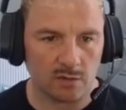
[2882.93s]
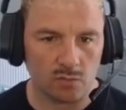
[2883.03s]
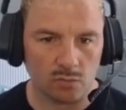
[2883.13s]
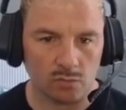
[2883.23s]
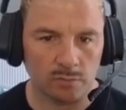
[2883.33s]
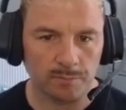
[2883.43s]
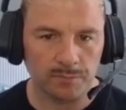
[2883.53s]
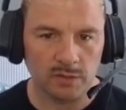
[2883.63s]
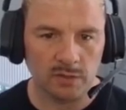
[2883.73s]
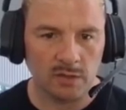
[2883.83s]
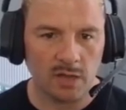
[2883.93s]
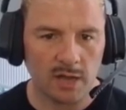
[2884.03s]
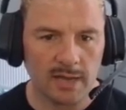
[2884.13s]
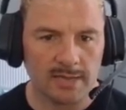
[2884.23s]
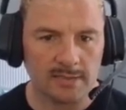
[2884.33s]
of cool.
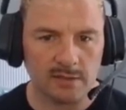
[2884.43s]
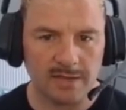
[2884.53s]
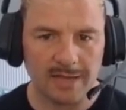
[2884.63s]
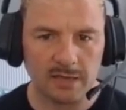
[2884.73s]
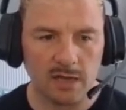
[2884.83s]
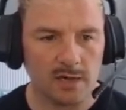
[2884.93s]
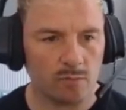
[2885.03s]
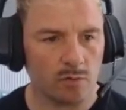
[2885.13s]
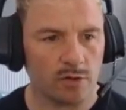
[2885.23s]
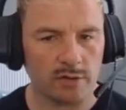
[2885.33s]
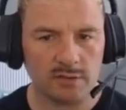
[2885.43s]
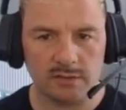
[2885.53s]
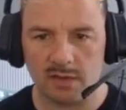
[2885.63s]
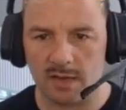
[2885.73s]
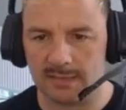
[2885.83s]
Okay, so that kind of
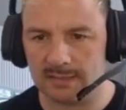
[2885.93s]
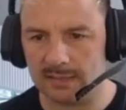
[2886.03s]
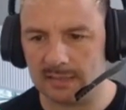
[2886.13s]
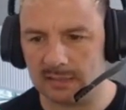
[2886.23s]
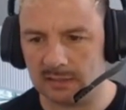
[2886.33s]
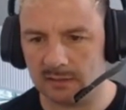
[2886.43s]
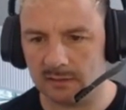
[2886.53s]
works nicely.